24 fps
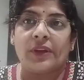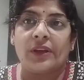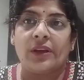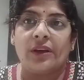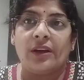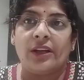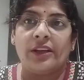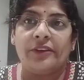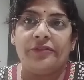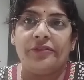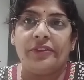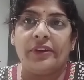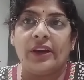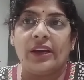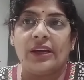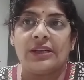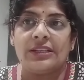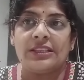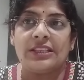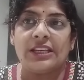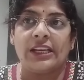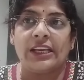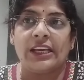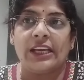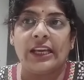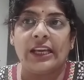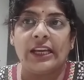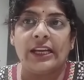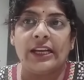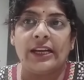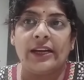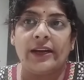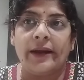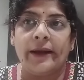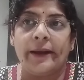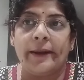if we are
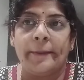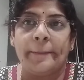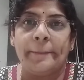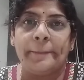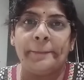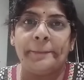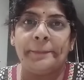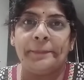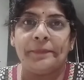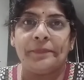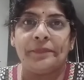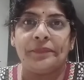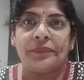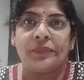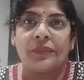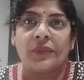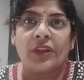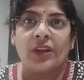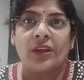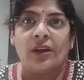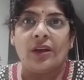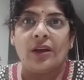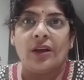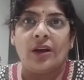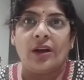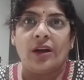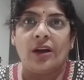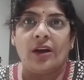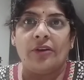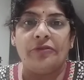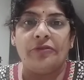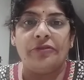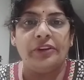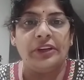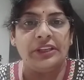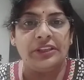taking a
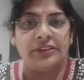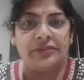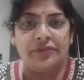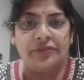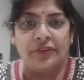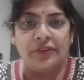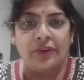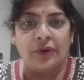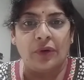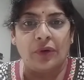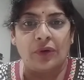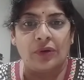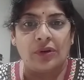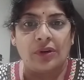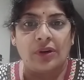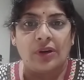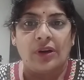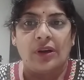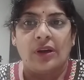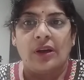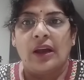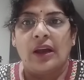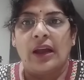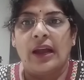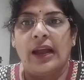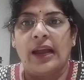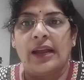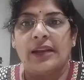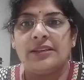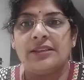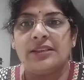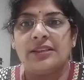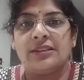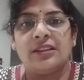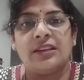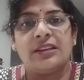wheat flour
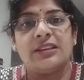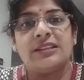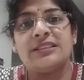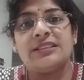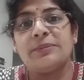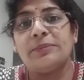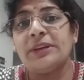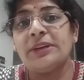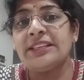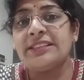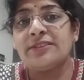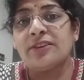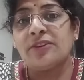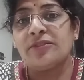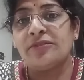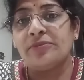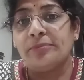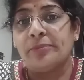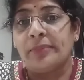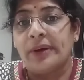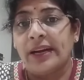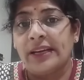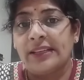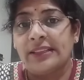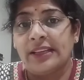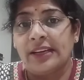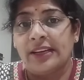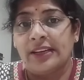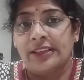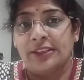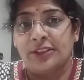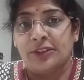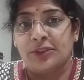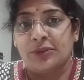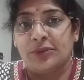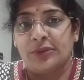and there is a mix of maida
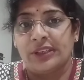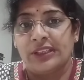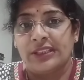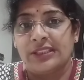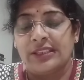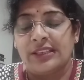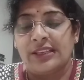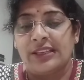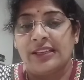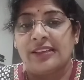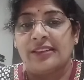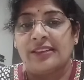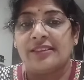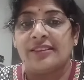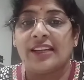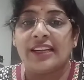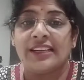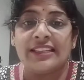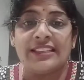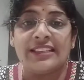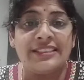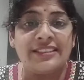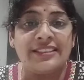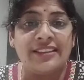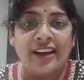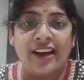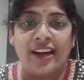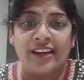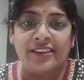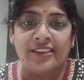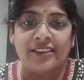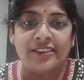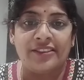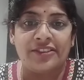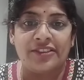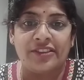into it, that is
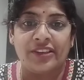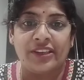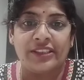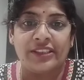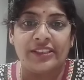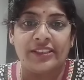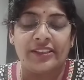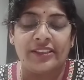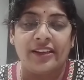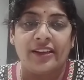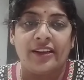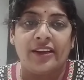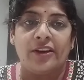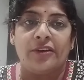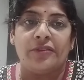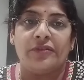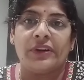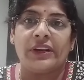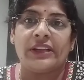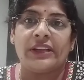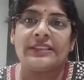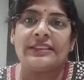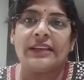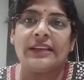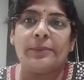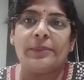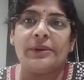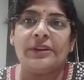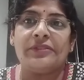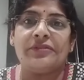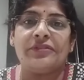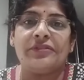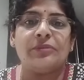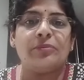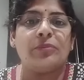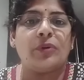adulterated. For example,
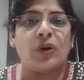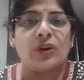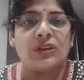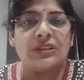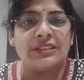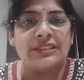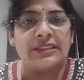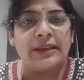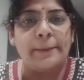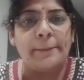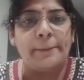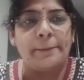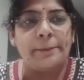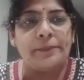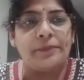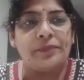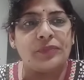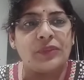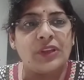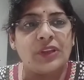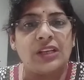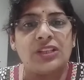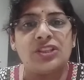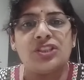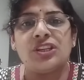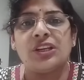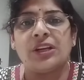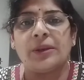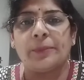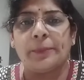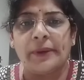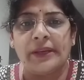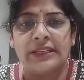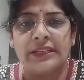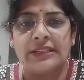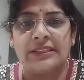if we bought some
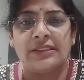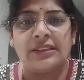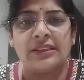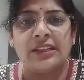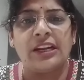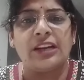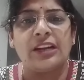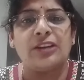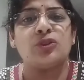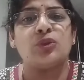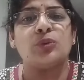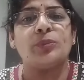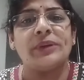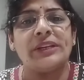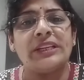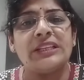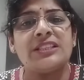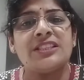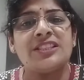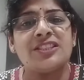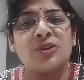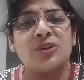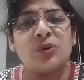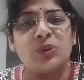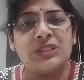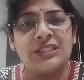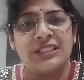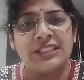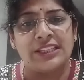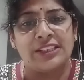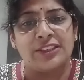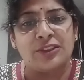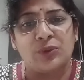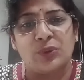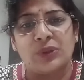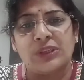chickpeas, there are too many stones
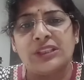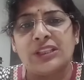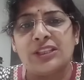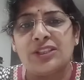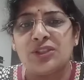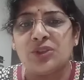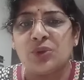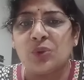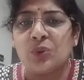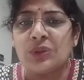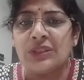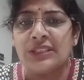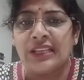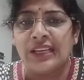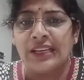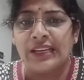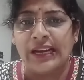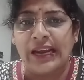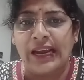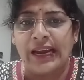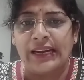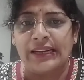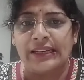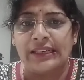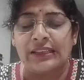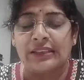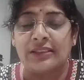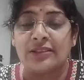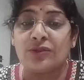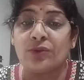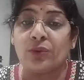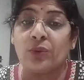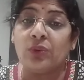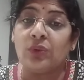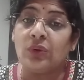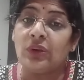into it, the stones are added,
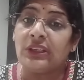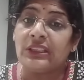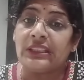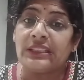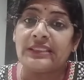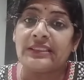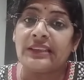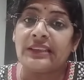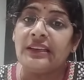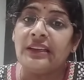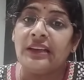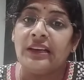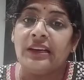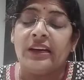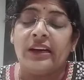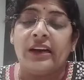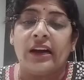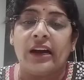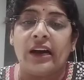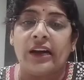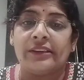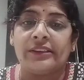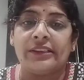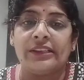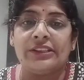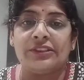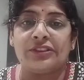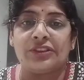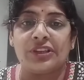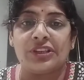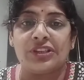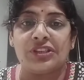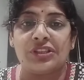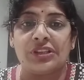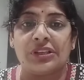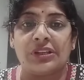so it is an
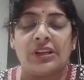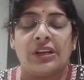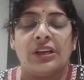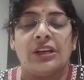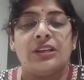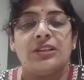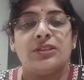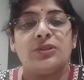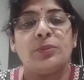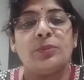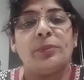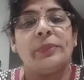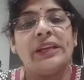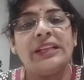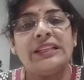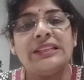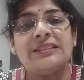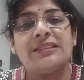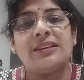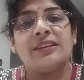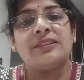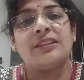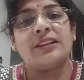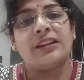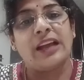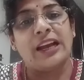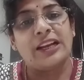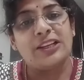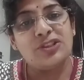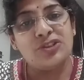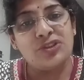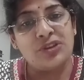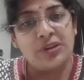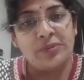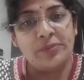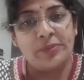adulteration. So means the
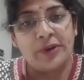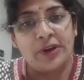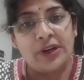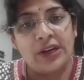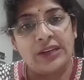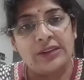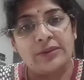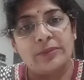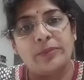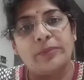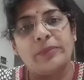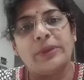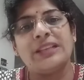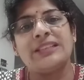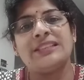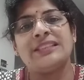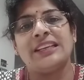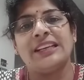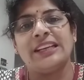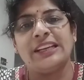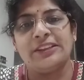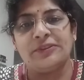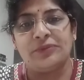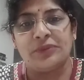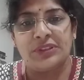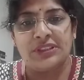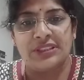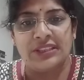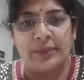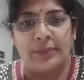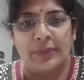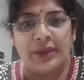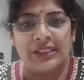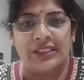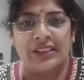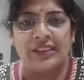natural product, mixing it with
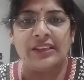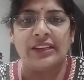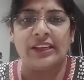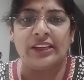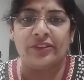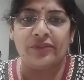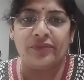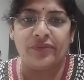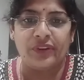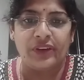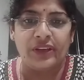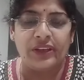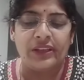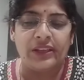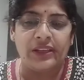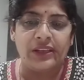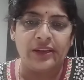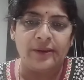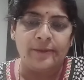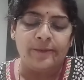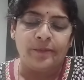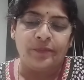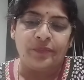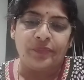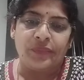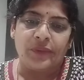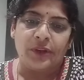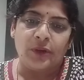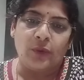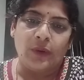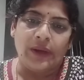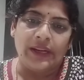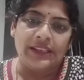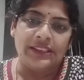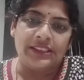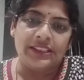some other inferior
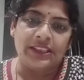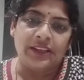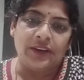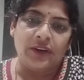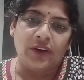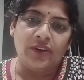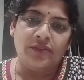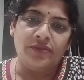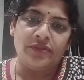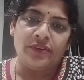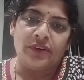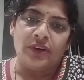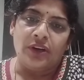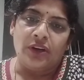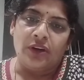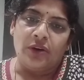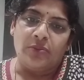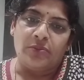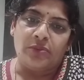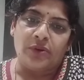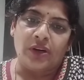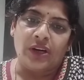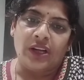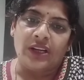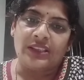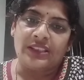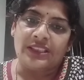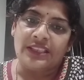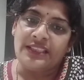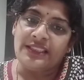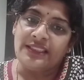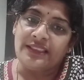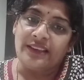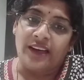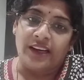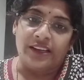quality of product,
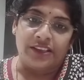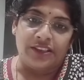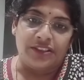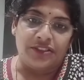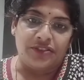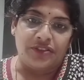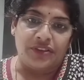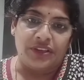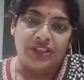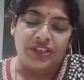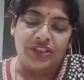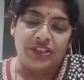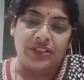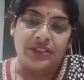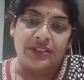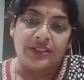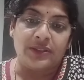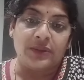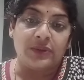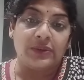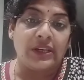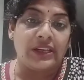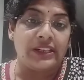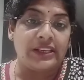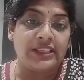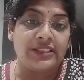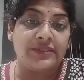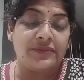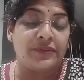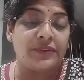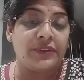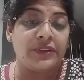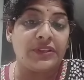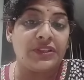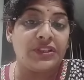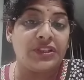is adulteration. So that is
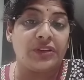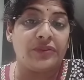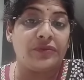first and